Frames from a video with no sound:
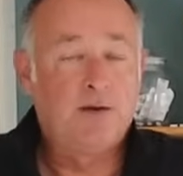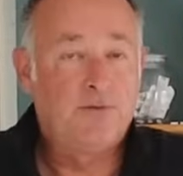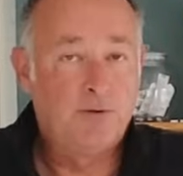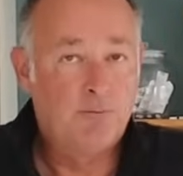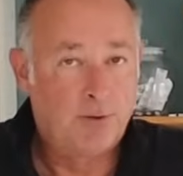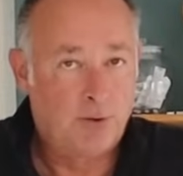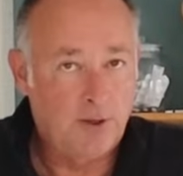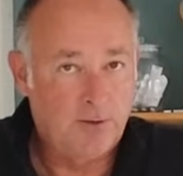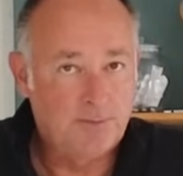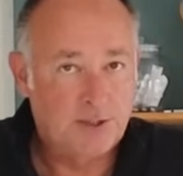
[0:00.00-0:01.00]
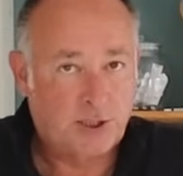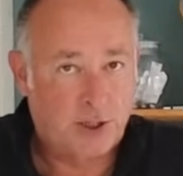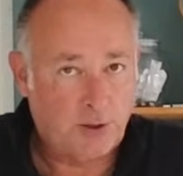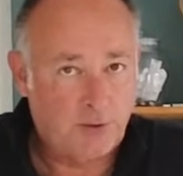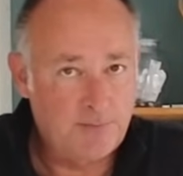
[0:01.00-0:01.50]
If you boil them to
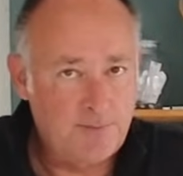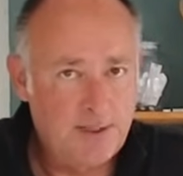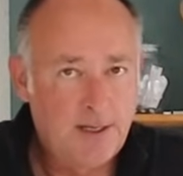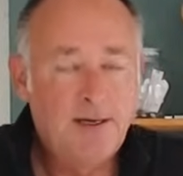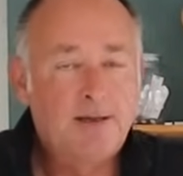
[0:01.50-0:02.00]
cook them,